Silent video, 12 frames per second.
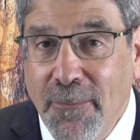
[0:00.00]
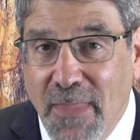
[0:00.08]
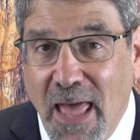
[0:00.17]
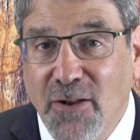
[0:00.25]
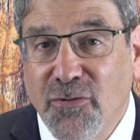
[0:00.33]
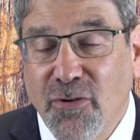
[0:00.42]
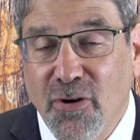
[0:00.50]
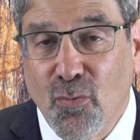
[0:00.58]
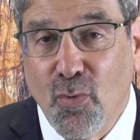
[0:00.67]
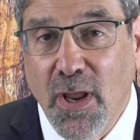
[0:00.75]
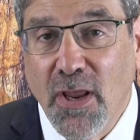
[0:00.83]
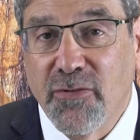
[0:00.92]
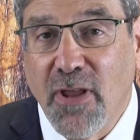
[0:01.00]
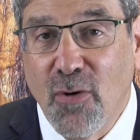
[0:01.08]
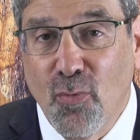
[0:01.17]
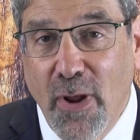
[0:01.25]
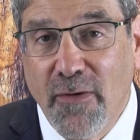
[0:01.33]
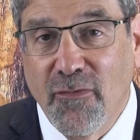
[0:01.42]
that is going to raise
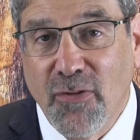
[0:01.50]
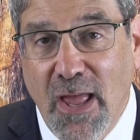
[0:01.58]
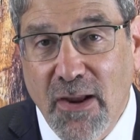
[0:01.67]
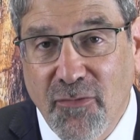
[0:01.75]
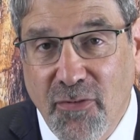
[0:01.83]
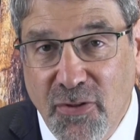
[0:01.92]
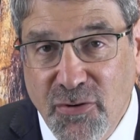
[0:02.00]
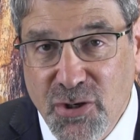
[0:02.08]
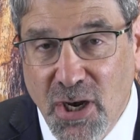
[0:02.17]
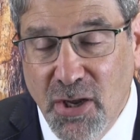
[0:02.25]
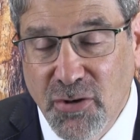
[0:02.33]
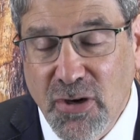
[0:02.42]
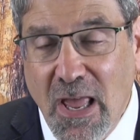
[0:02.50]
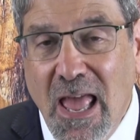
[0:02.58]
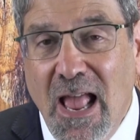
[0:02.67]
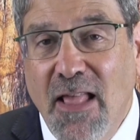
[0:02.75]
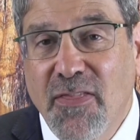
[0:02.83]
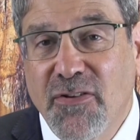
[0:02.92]
a red flag for the judge.
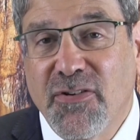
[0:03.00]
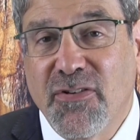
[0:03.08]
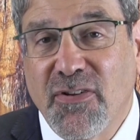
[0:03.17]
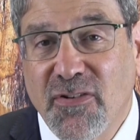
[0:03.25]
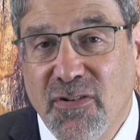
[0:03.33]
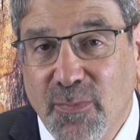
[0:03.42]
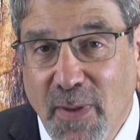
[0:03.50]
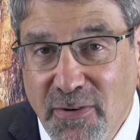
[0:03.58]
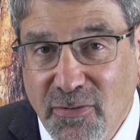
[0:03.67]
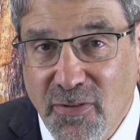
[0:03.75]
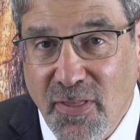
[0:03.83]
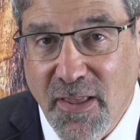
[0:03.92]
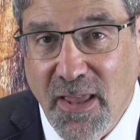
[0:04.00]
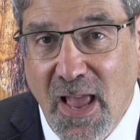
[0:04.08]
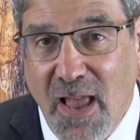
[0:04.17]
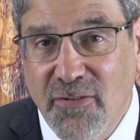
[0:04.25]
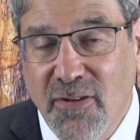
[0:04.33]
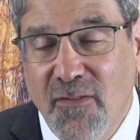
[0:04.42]
This is especially the
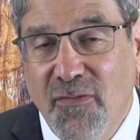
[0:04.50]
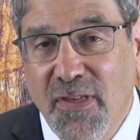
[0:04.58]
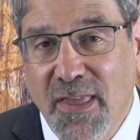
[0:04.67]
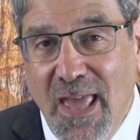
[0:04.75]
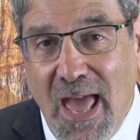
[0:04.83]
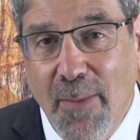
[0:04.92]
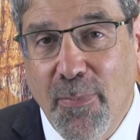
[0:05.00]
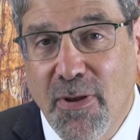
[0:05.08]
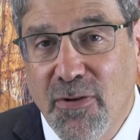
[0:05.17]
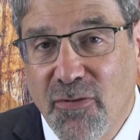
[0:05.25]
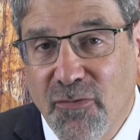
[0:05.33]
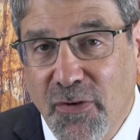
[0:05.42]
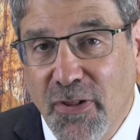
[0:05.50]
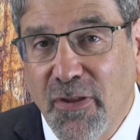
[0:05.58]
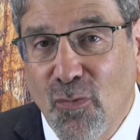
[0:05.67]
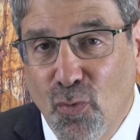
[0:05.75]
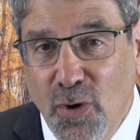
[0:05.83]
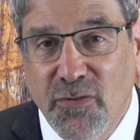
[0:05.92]
case if the gap is
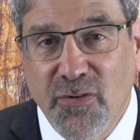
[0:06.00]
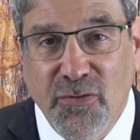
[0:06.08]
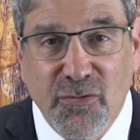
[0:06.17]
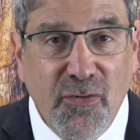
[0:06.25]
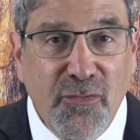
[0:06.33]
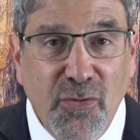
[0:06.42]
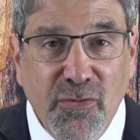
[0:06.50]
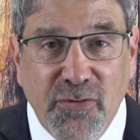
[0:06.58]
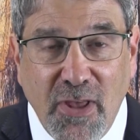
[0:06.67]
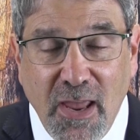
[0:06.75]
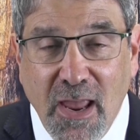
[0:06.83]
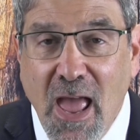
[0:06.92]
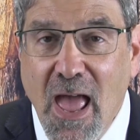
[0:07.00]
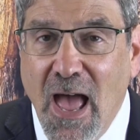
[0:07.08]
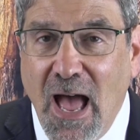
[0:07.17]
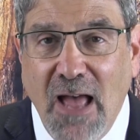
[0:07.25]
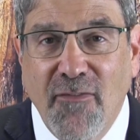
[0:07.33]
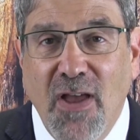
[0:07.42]
fairly recent. So if you say,
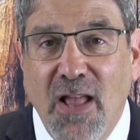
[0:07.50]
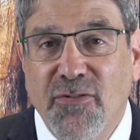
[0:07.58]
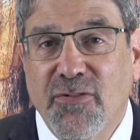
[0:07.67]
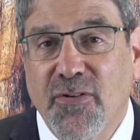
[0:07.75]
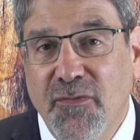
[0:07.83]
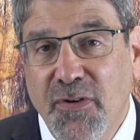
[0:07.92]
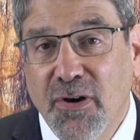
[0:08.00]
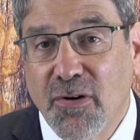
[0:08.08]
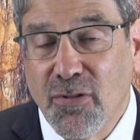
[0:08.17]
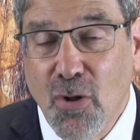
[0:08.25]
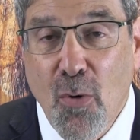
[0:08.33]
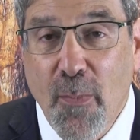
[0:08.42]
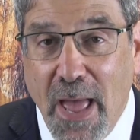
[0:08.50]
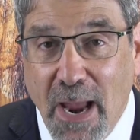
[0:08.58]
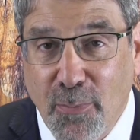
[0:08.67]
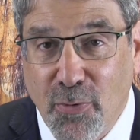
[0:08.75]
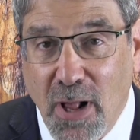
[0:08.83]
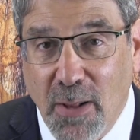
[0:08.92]
I've had severe low
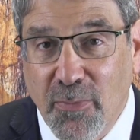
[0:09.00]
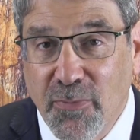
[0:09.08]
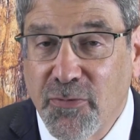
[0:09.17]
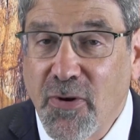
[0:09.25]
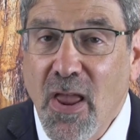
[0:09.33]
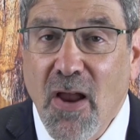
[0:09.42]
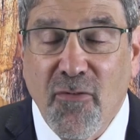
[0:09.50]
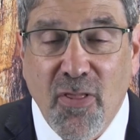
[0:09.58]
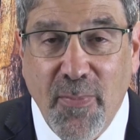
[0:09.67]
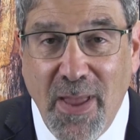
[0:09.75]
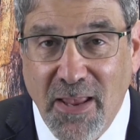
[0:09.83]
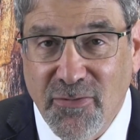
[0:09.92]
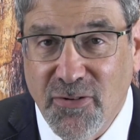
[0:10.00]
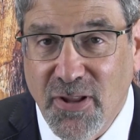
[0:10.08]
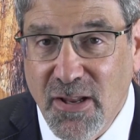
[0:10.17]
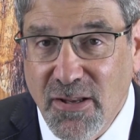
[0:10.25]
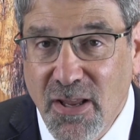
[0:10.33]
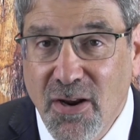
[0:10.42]
back problems for the past
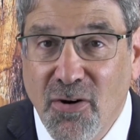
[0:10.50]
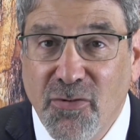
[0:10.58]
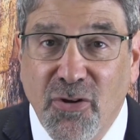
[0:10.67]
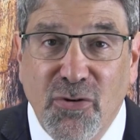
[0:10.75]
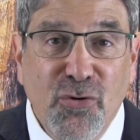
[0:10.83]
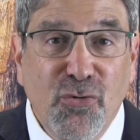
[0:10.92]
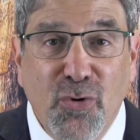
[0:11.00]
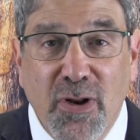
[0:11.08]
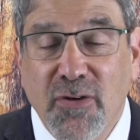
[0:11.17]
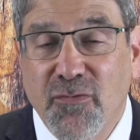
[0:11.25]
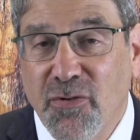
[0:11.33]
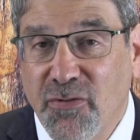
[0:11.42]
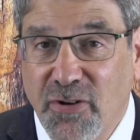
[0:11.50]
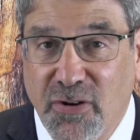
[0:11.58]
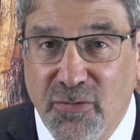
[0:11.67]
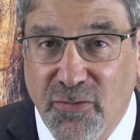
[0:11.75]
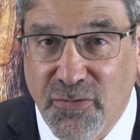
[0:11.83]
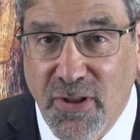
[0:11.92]
10 years, and you treated for
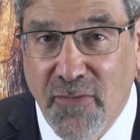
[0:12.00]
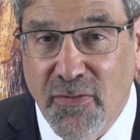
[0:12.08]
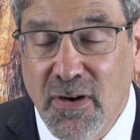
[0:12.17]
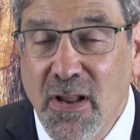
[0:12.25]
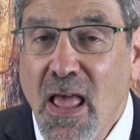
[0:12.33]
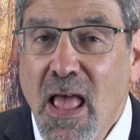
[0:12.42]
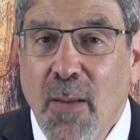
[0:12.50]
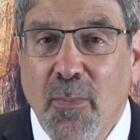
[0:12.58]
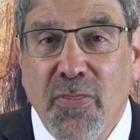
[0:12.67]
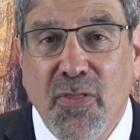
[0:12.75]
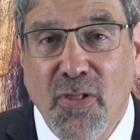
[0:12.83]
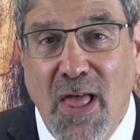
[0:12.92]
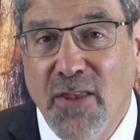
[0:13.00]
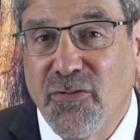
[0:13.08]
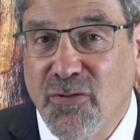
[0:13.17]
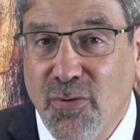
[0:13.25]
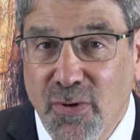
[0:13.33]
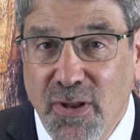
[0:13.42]
6 or 7, but the
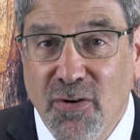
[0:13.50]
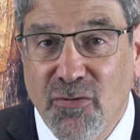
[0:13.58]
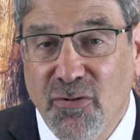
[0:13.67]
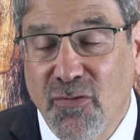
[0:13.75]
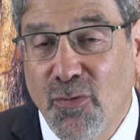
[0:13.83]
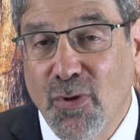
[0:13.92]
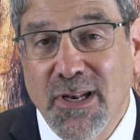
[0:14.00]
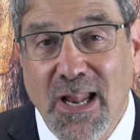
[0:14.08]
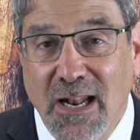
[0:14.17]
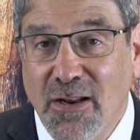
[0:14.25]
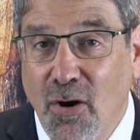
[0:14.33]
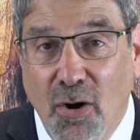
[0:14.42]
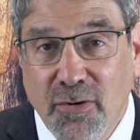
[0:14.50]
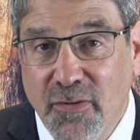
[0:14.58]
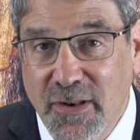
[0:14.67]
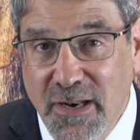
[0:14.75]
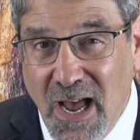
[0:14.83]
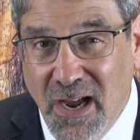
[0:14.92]
last 2 years you've really not gone
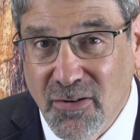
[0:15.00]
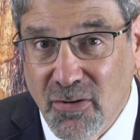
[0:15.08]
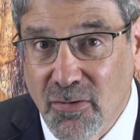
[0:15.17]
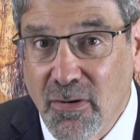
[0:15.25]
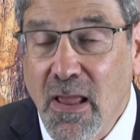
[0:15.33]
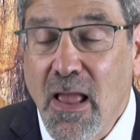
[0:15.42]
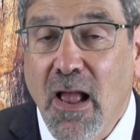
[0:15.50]
to the doctor,